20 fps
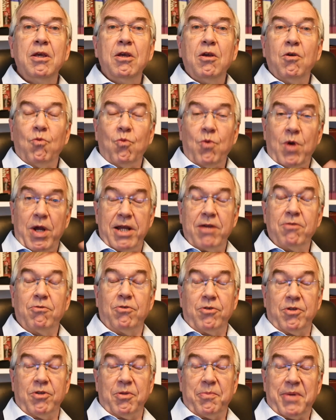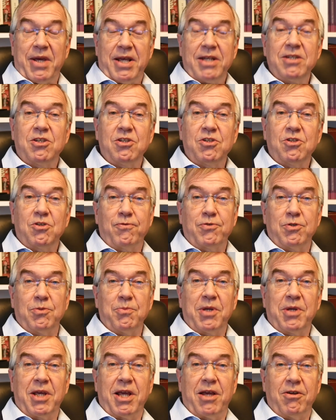where on the basis of some
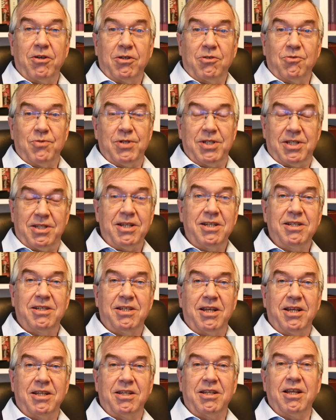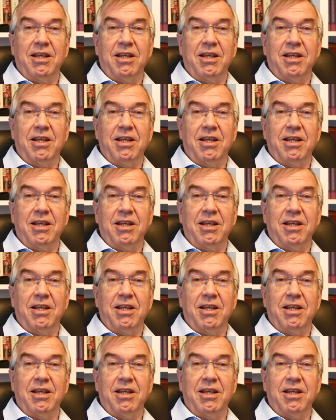characteristics that